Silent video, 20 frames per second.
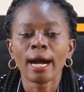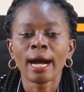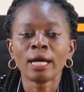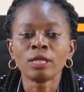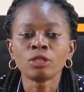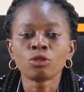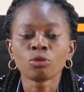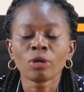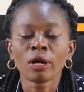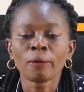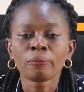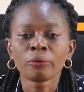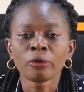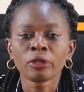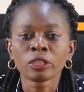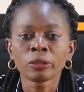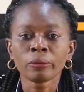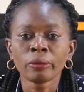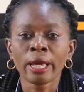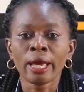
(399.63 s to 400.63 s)
And to our
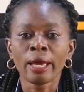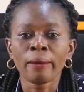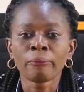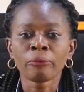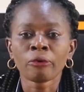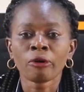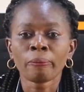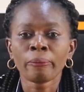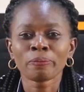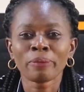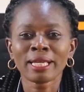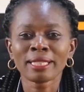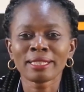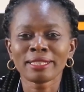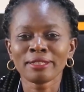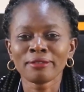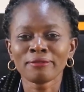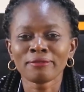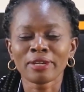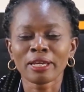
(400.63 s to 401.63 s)

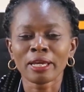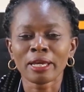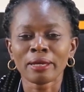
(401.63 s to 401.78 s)
prospective